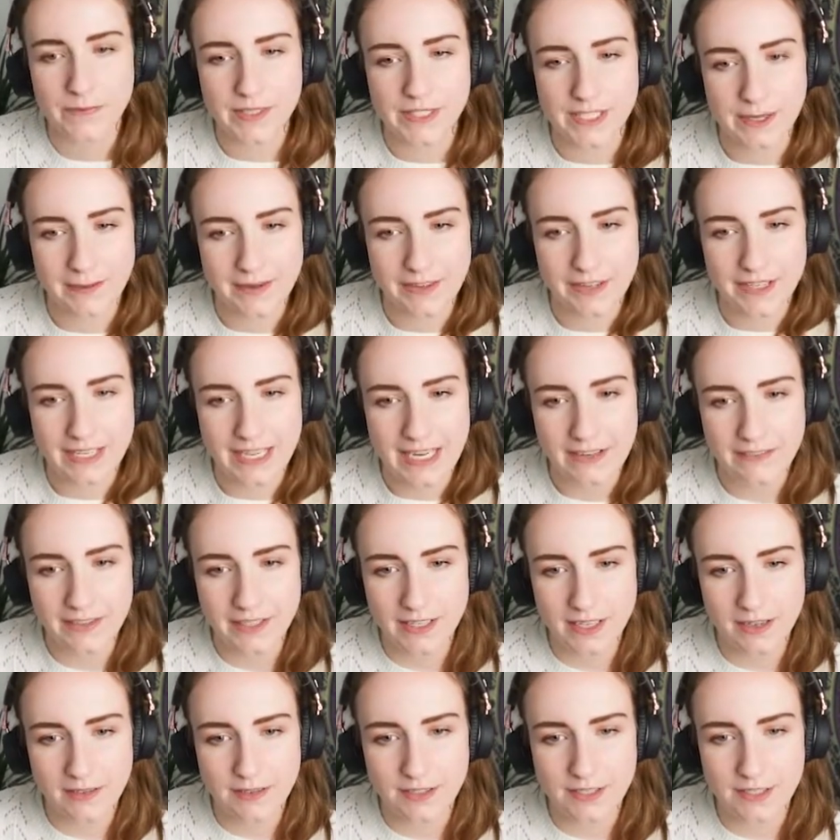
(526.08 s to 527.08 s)
So we could either
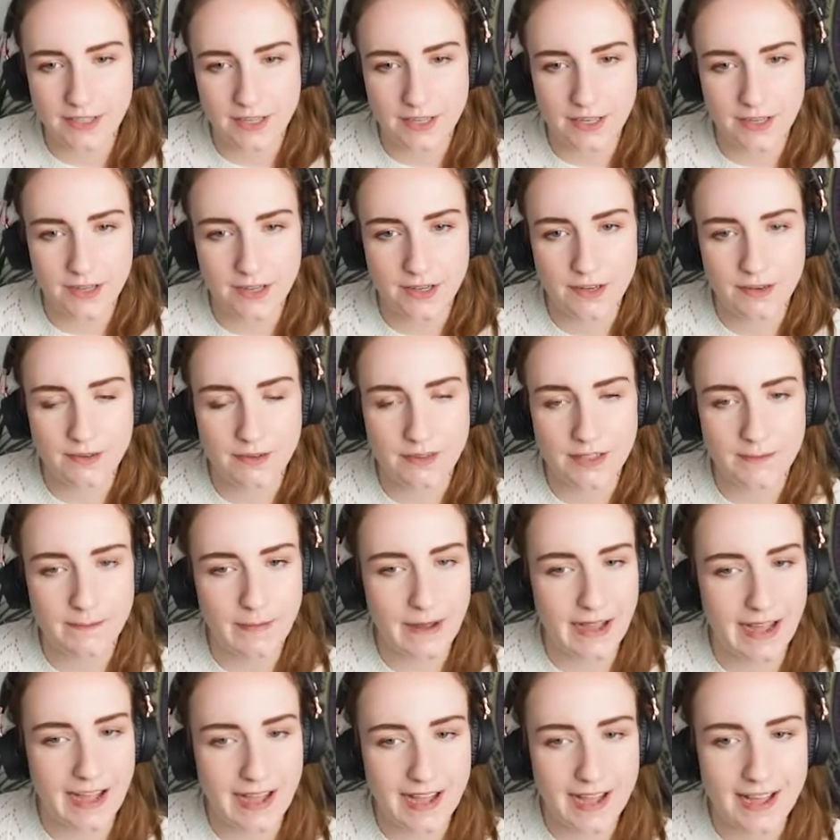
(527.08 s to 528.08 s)
go to the
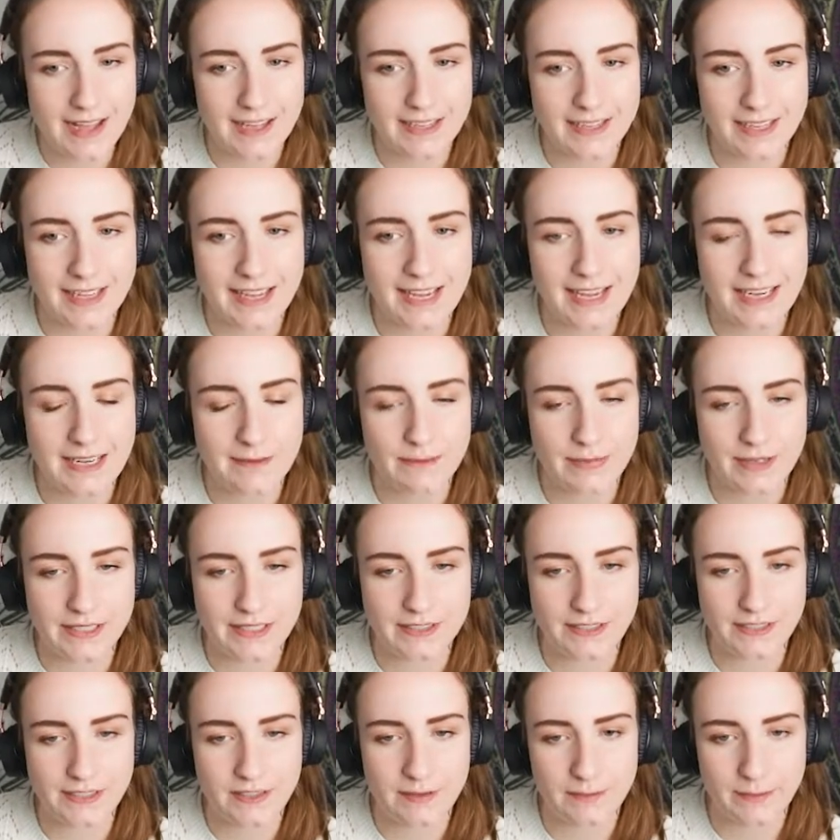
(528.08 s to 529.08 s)
park in
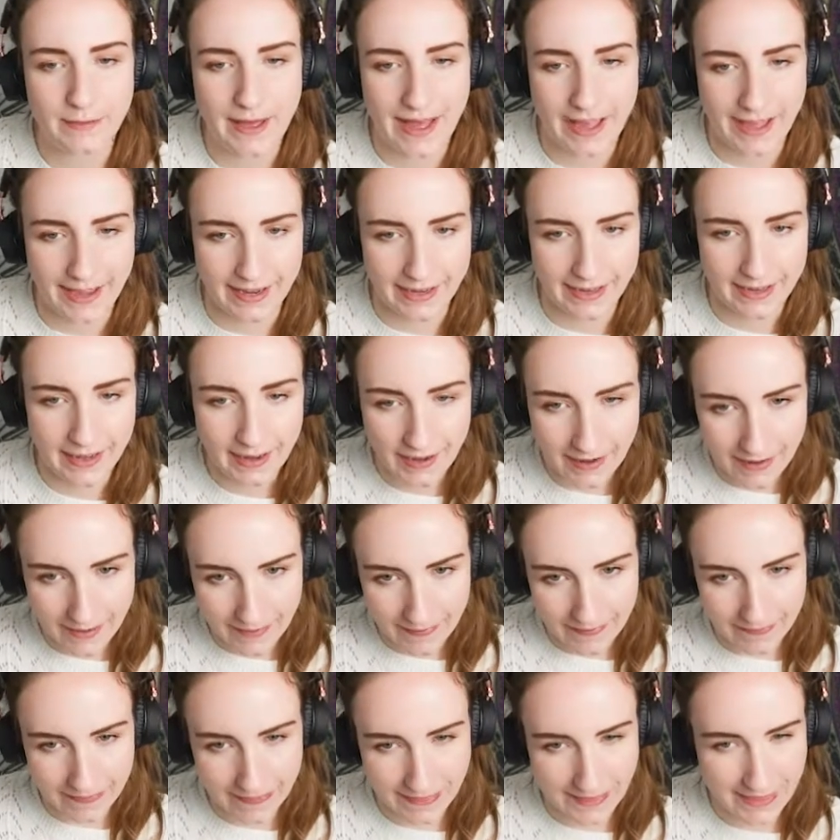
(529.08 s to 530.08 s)
Brindleton Bay
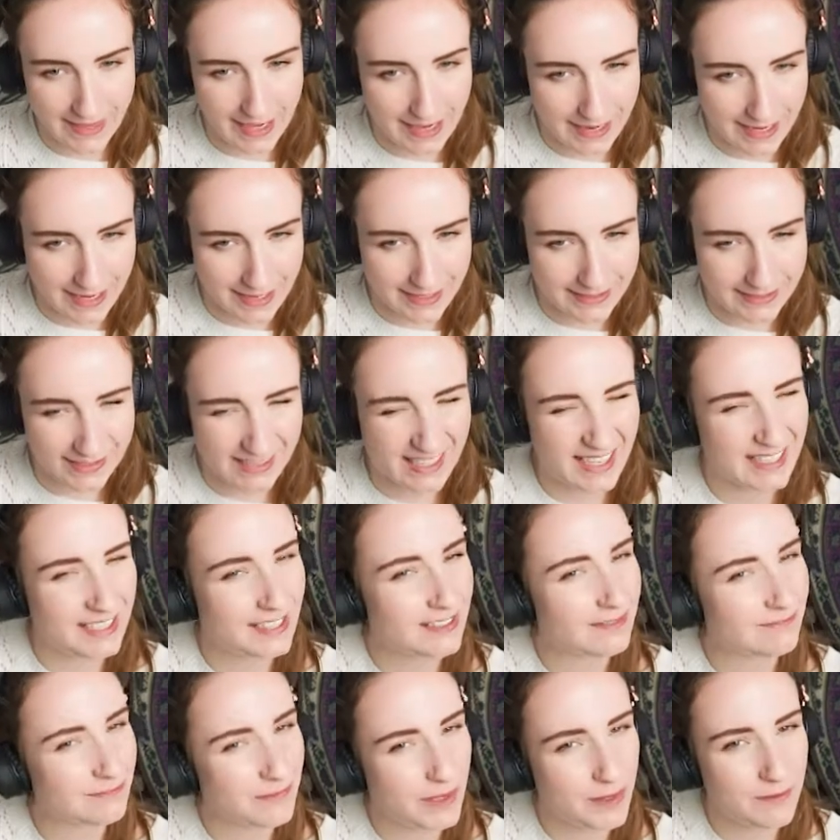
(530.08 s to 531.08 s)
that I
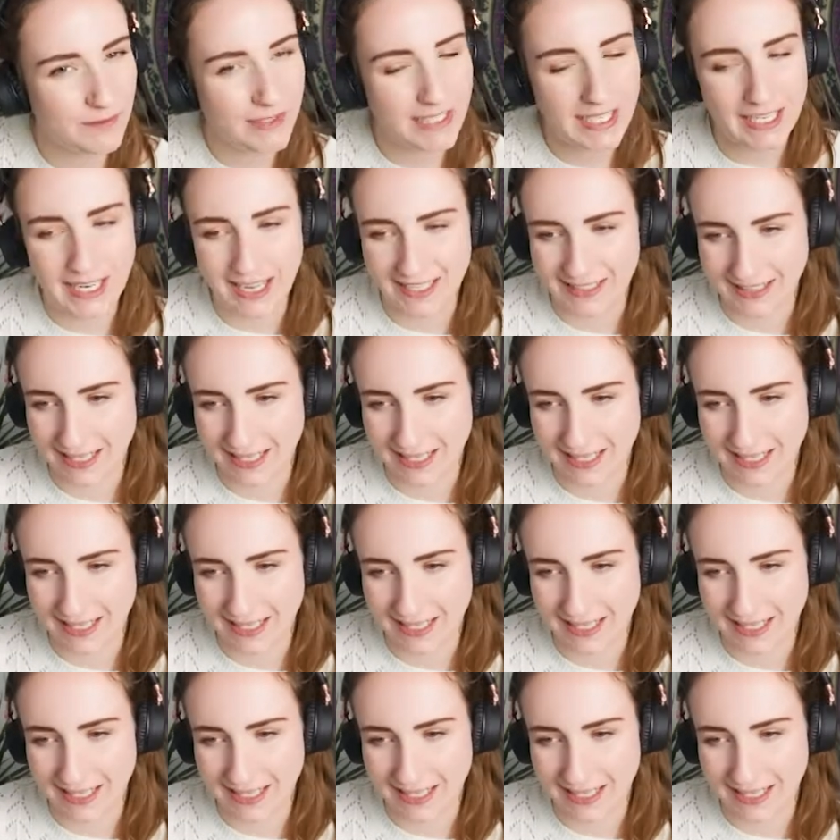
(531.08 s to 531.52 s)
don't really like